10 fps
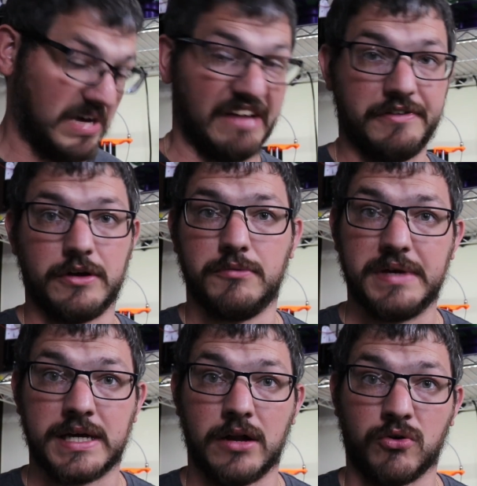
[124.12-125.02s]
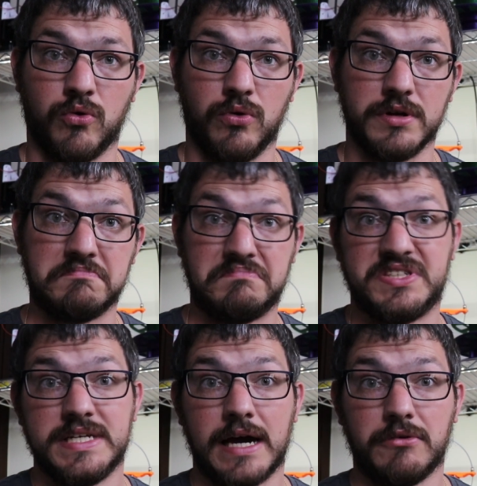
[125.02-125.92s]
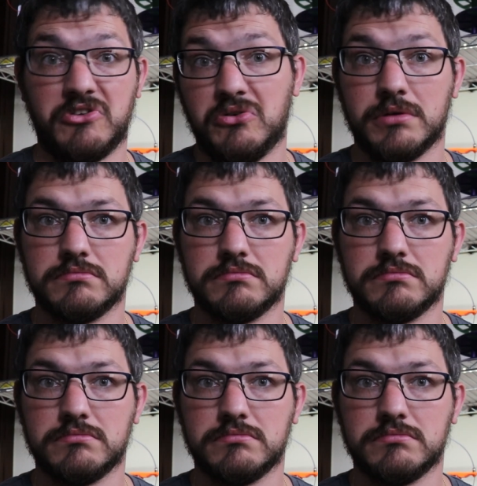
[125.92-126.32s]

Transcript: I figured it'd be kind of cool to see how to do